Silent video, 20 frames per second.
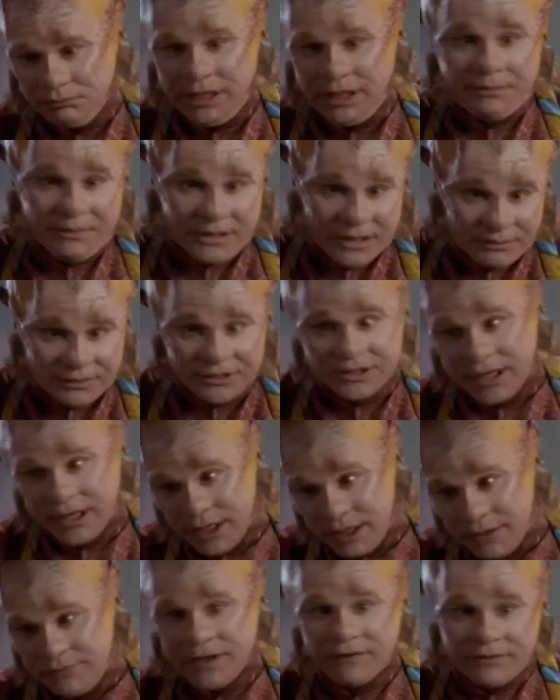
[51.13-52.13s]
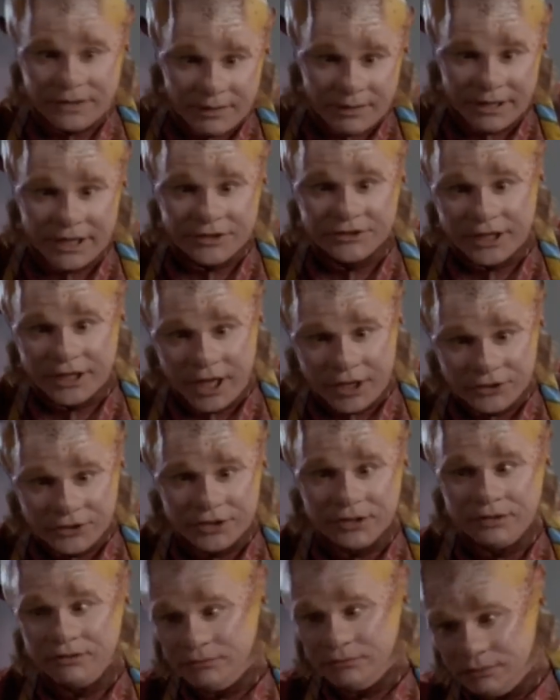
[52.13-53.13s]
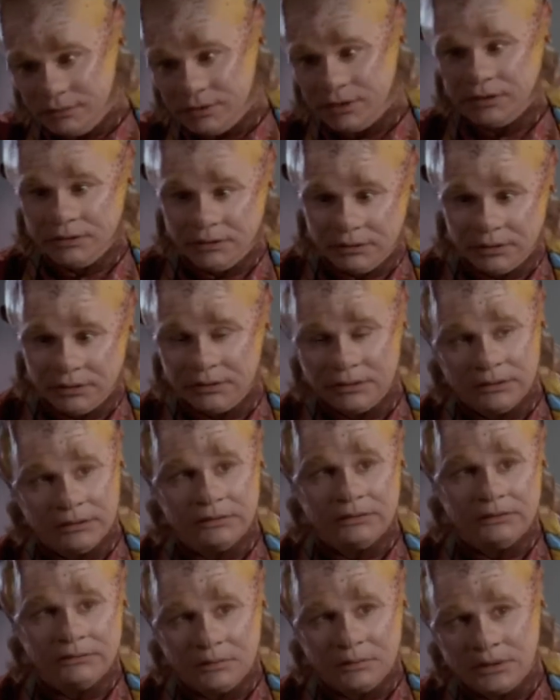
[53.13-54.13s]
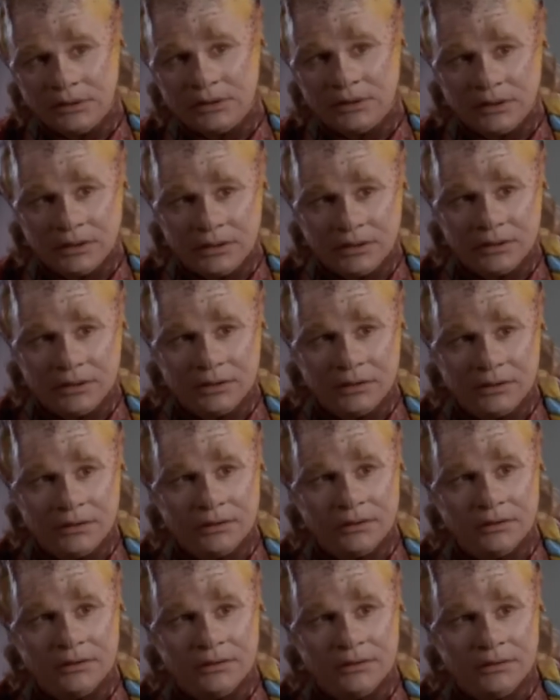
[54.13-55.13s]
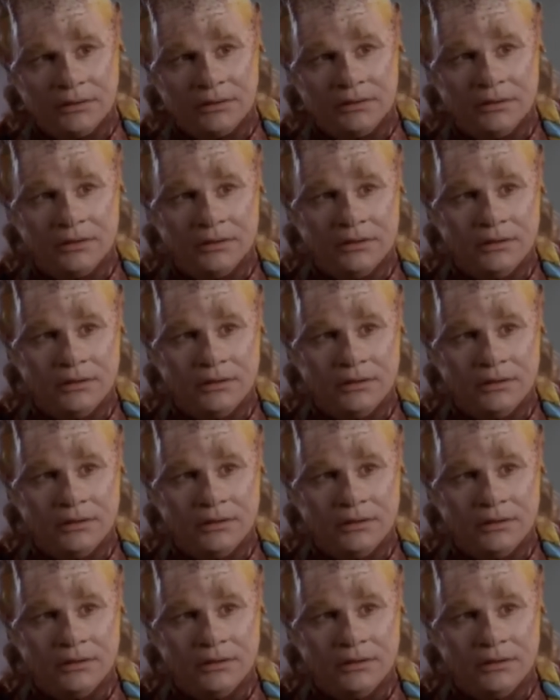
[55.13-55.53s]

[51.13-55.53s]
keeping them safe, giving them an education. That is certainly true.